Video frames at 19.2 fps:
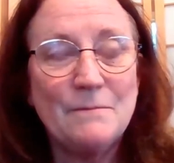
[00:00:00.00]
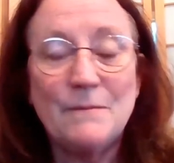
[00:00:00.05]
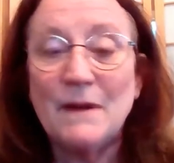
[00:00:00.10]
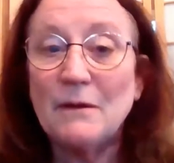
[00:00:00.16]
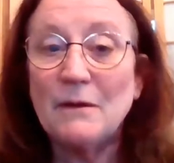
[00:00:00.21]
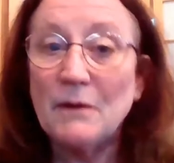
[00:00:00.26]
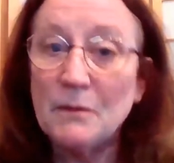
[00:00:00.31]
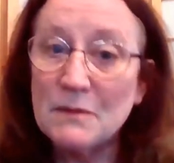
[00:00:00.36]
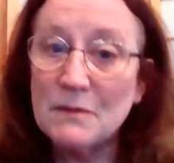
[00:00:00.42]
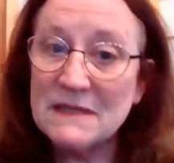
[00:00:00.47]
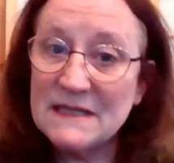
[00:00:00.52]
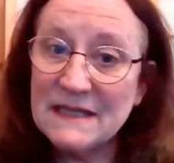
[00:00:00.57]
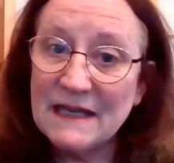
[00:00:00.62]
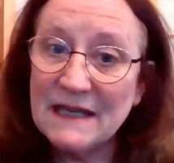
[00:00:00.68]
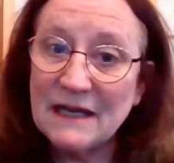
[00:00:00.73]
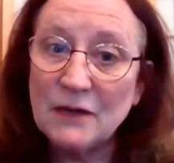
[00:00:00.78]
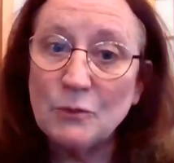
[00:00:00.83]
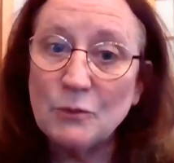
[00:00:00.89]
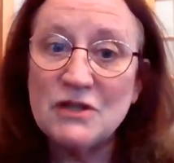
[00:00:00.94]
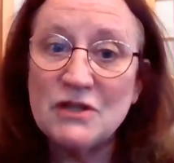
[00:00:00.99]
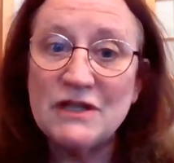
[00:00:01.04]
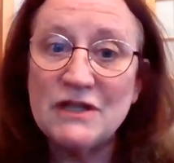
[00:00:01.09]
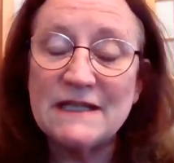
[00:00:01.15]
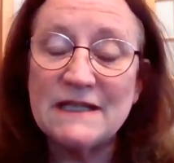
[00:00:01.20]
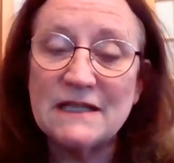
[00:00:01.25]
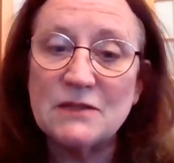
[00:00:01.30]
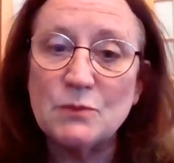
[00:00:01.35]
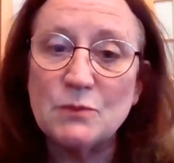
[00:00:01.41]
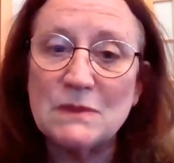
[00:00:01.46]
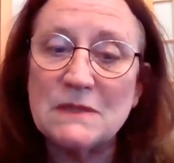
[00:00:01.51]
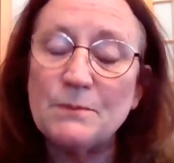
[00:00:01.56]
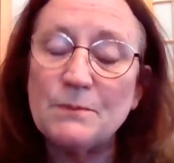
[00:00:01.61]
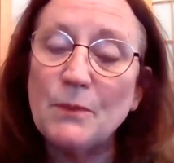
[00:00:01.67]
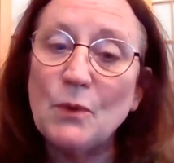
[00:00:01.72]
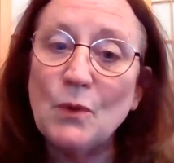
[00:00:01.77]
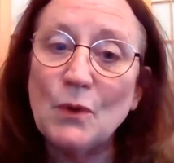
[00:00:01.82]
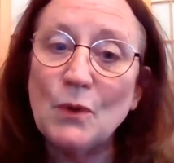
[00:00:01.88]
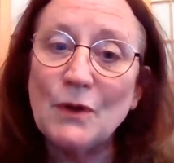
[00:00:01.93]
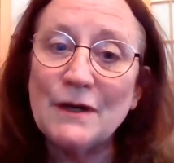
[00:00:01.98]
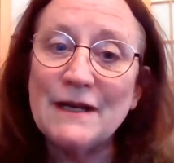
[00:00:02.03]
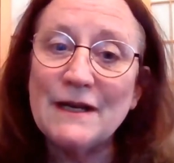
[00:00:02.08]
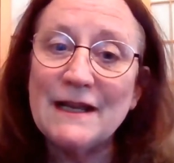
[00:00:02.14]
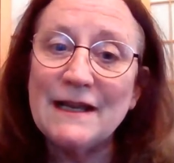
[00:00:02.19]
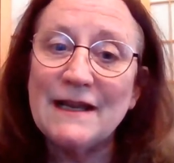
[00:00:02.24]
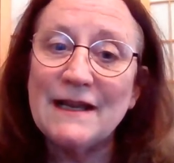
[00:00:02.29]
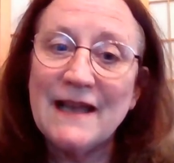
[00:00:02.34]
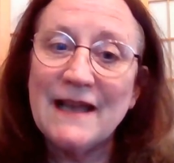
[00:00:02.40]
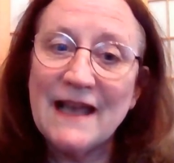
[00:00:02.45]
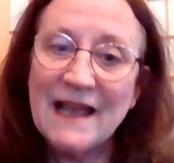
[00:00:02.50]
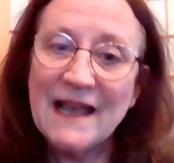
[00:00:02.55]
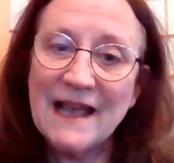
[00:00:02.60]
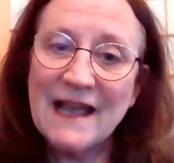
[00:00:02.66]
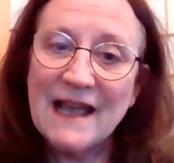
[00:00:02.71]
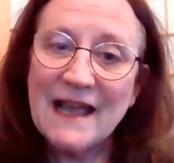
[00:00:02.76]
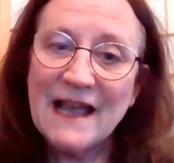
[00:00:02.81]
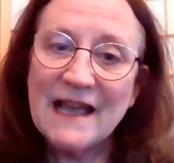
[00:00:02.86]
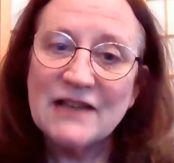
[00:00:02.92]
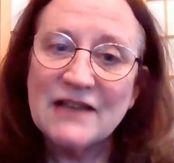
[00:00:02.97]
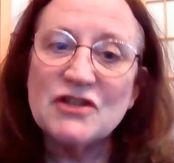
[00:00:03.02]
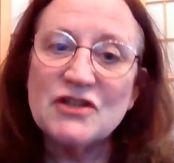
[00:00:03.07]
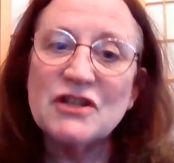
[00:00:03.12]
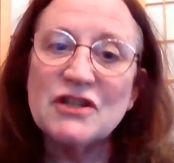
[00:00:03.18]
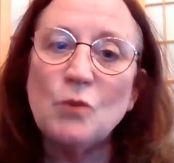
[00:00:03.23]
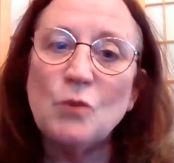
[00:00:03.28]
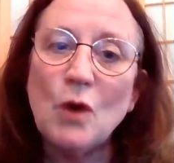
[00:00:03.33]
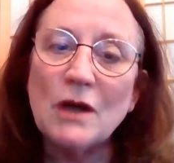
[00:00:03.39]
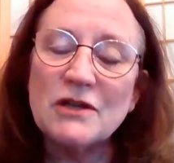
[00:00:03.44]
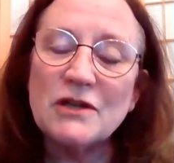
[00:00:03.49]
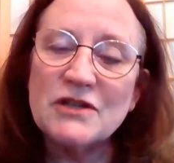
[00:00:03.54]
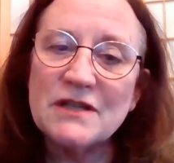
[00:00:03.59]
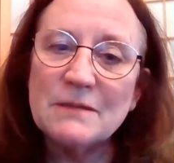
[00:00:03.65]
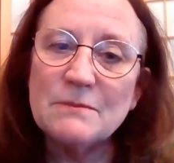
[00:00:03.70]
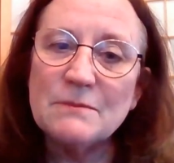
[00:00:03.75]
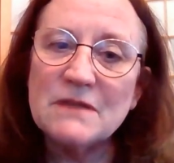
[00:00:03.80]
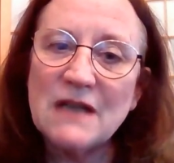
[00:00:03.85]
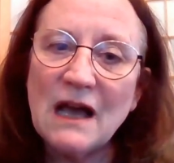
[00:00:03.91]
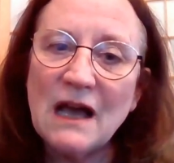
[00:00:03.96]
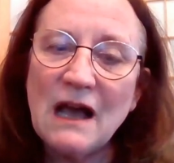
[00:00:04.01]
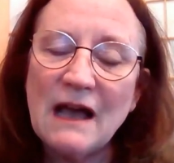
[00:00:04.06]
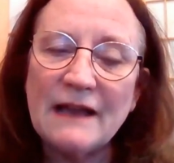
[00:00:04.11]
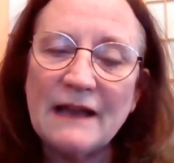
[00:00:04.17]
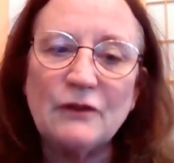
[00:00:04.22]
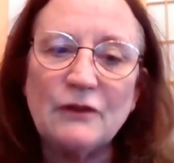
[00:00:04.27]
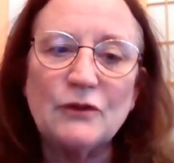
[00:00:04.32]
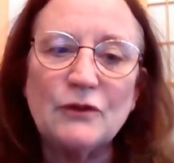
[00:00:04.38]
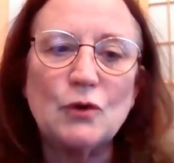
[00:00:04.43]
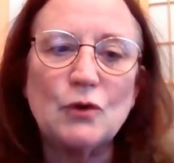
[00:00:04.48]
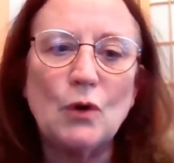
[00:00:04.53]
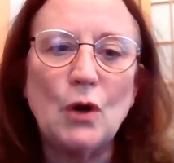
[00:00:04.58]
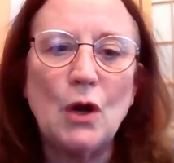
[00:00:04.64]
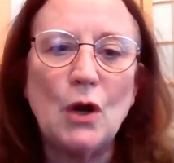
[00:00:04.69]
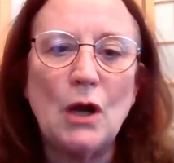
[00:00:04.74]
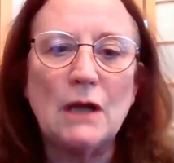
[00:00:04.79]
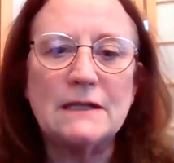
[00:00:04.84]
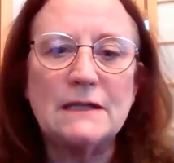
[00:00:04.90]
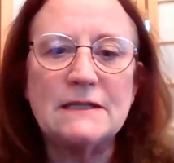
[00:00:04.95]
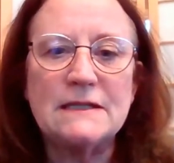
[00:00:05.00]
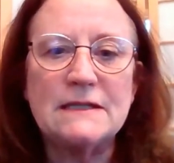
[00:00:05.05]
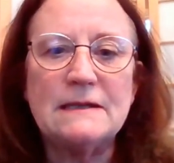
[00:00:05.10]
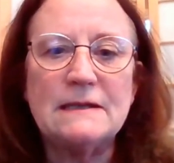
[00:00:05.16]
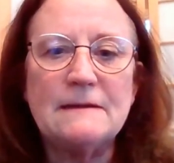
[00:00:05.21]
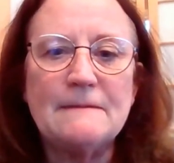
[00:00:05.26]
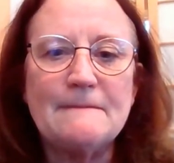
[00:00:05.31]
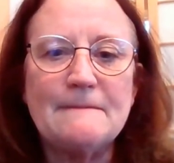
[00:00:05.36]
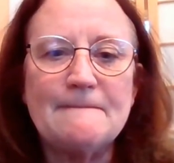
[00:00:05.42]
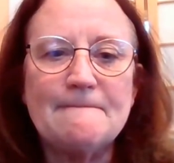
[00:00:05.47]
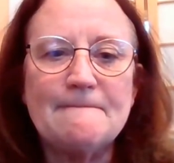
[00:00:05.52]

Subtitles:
Mary was there when Jesus was born, and she watched him die on the cross.